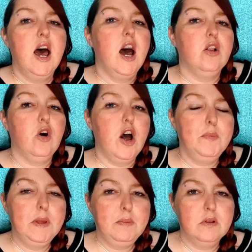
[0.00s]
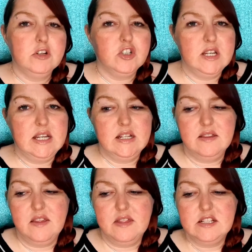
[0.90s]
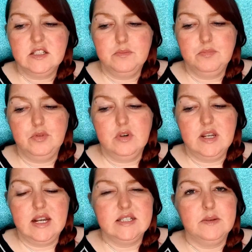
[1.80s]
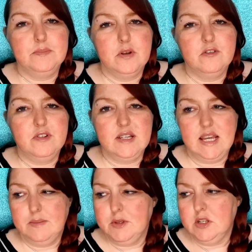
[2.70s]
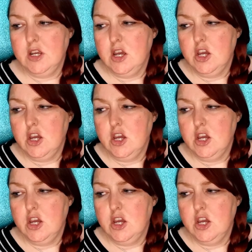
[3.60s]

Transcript: A lot of people are saying that this computer isn't built for gaming.